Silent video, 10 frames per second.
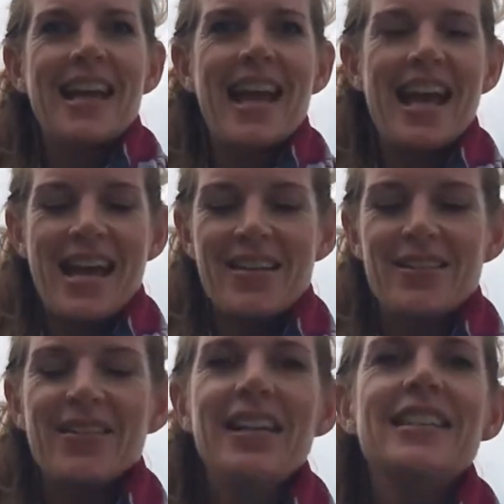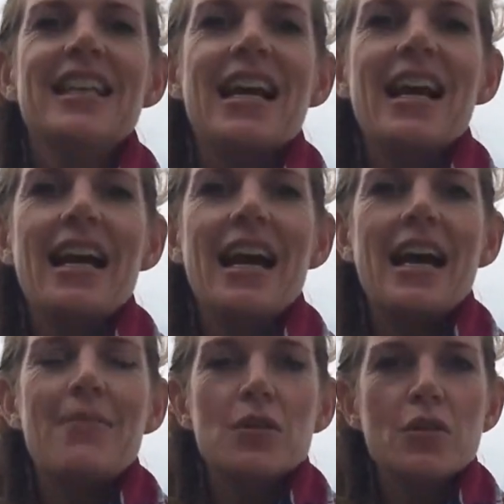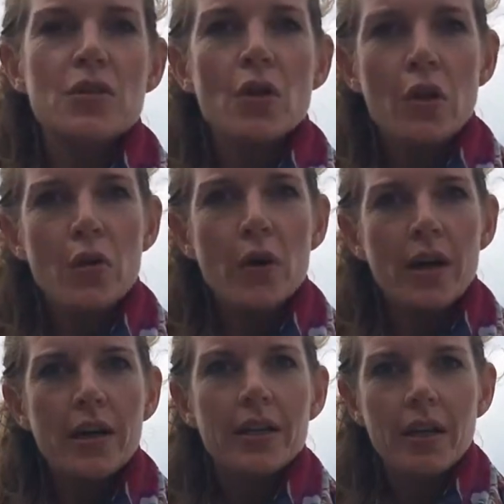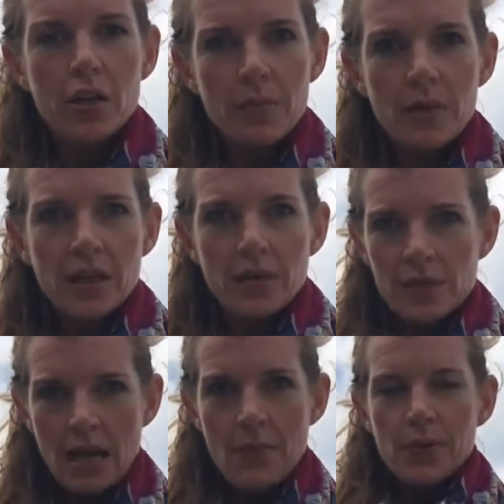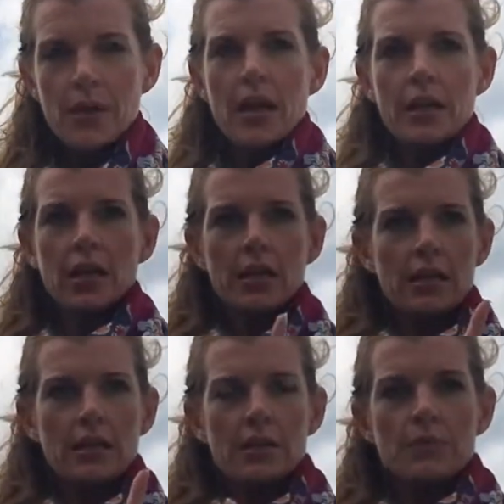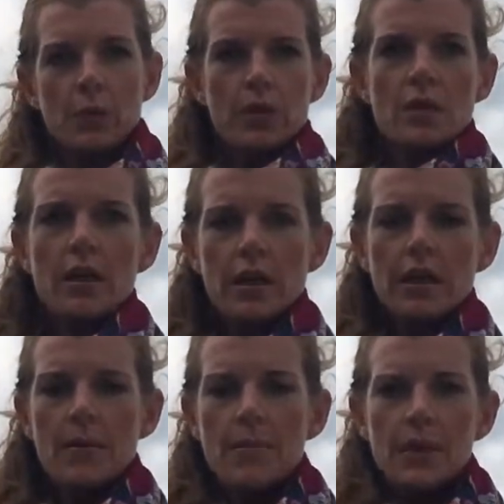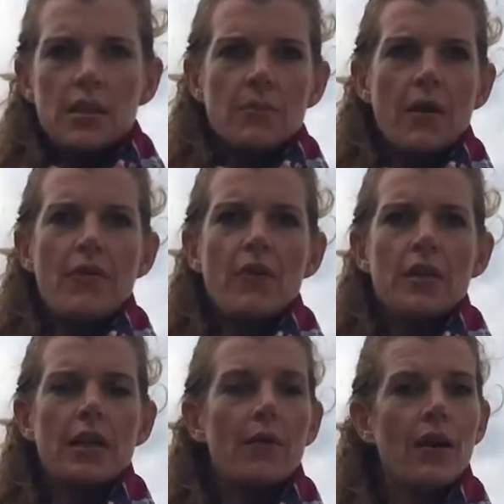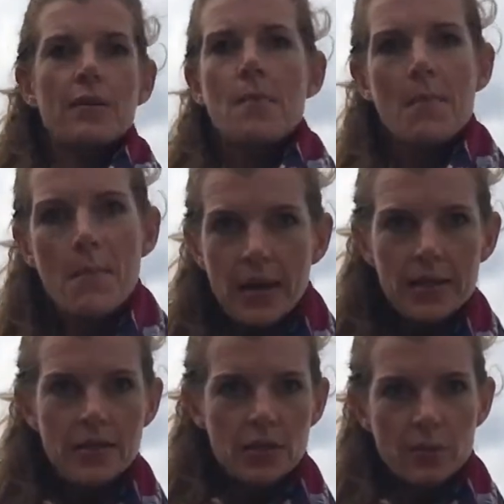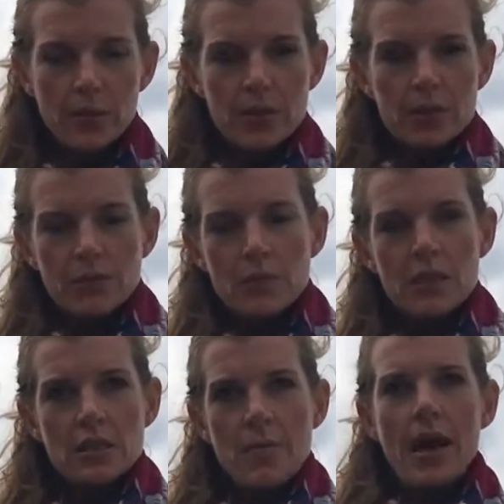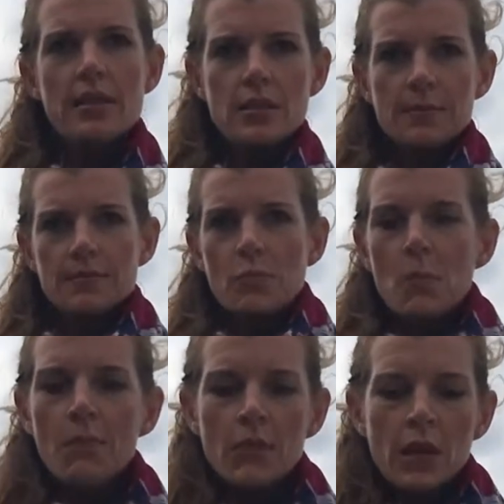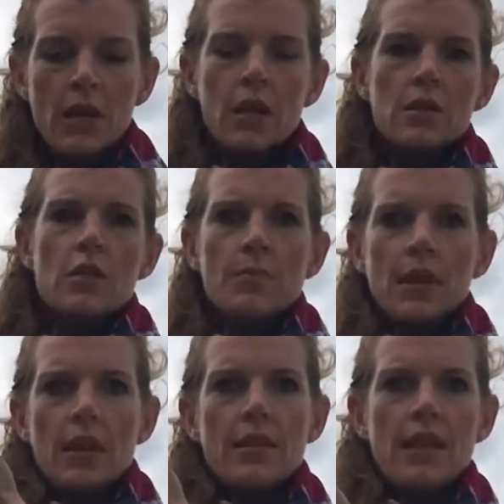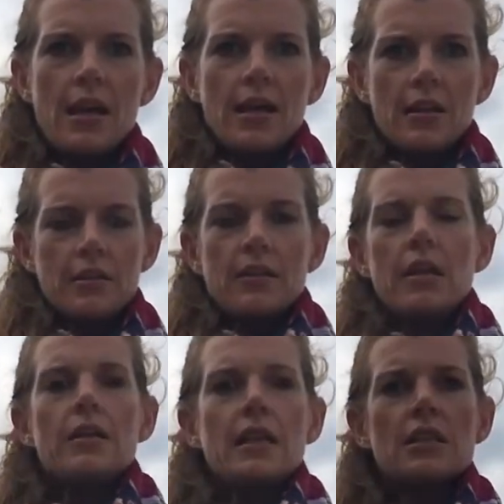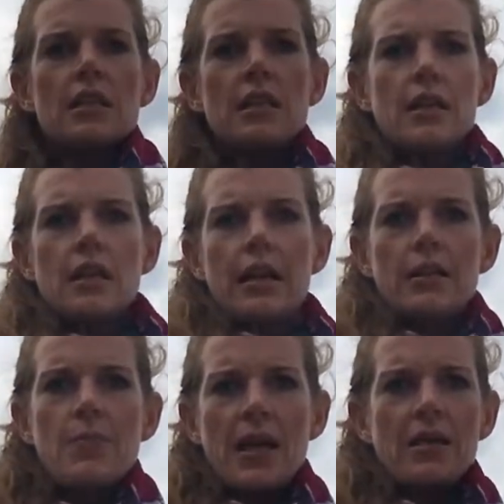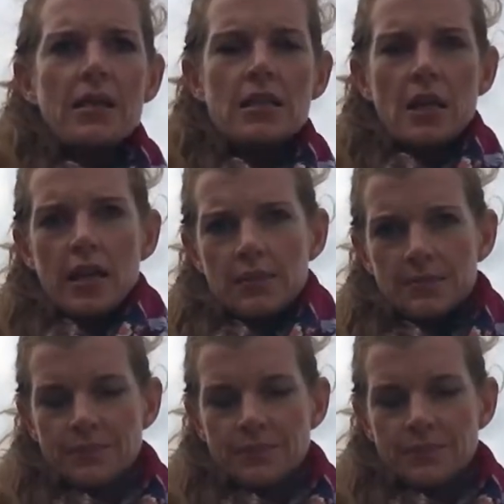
That's all right. So I got up and I got my Zapper, and I got a little sports sock, and I put it on my foot. Now, I've had amazing experiences from this in the past. So I put it on there. I had the pain on this side.